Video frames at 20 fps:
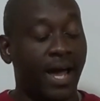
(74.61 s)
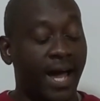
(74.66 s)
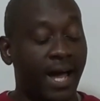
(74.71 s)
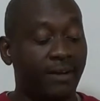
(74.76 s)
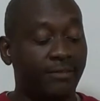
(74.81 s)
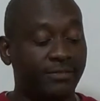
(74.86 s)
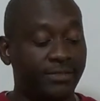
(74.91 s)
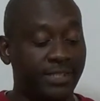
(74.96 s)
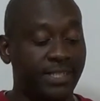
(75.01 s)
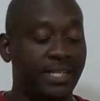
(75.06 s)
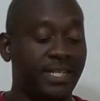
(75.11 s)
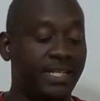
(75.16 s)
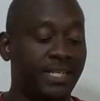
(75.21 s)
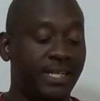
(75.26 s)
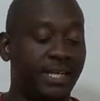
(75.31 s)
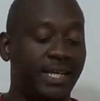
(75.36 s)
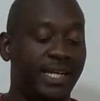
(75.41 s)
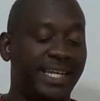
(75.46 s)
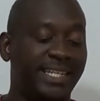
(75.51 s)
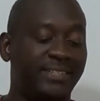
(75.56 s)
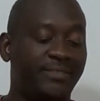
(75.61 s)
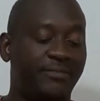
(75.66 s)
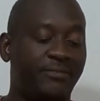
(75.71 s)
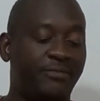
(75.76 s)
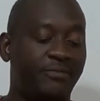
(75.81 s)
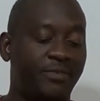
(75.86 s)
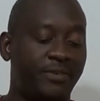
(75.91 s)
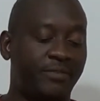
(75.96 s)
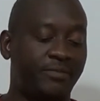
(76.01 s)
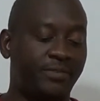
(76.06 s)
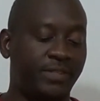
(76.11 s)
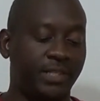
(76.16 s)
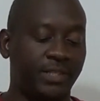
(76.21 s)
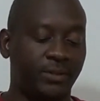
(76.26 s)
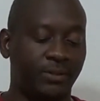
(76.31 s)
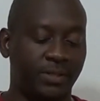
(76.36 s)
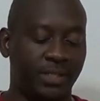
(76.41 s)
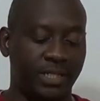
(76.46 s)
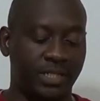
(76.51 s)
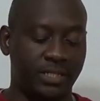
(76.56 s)
After Nia ate 50
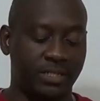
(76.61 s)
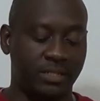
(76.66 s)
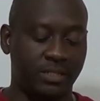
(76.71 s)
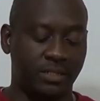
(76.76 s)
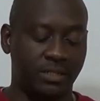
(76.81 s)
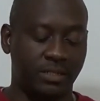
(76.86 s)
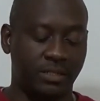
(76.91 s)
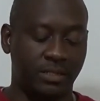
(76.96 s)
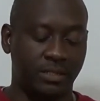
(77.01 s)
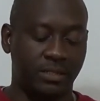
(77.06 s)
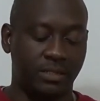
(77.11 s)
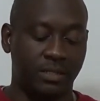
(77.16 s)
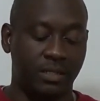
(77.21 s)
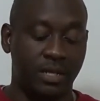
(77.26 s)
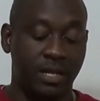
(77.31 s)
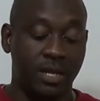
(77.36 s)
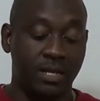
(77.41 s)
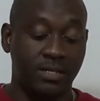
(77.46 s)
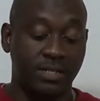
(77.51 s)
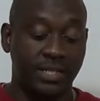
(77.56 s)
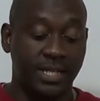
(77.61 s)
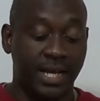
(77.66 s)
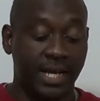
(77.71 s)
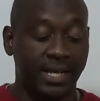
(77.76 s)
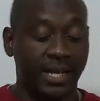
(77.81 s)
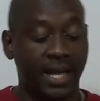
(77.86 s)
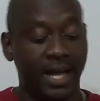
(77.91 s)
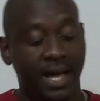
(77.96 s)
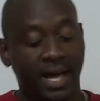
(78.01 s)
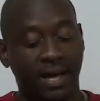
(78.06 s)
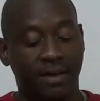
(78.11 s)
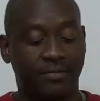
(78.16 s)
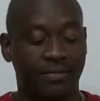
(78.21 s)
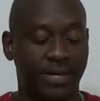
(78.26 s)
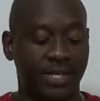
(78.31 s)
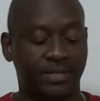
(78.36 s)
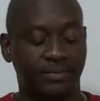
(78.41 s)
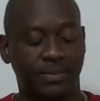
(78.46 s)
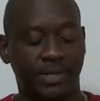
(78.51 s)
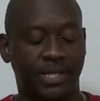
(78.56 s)
cookies, she had half
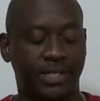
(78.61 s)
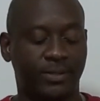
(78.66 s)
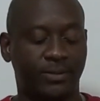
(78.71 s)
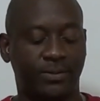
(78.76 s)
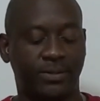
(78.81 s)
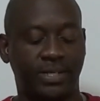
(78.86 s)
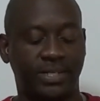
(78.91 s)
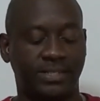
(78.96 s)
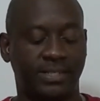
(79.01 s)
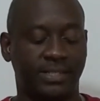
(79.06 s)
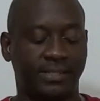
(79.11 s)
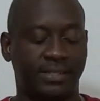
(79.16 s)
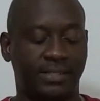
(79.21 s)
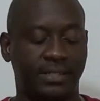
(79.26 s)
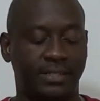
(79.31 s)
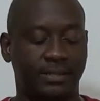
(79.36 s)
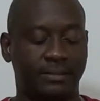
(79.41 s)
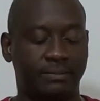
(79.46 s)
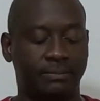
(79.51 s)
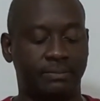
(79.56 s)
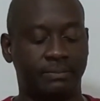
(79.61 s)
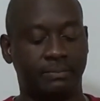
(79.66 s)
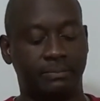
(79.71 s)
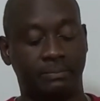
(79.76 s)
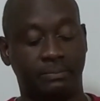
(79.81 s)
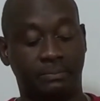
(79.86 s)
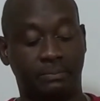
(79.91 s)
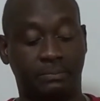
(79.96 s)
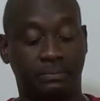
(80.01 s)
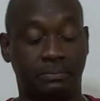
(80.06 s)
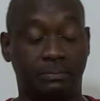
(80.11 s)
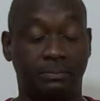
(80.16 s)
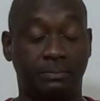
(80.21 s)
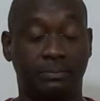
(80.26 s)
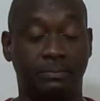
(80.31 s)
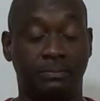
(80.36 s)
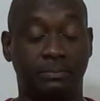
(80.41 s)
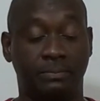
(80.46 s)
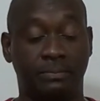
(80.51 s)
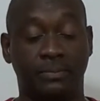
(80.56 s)
as many cookies as Lyn.
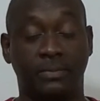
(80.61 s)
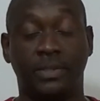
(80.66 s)
Mm-hmm.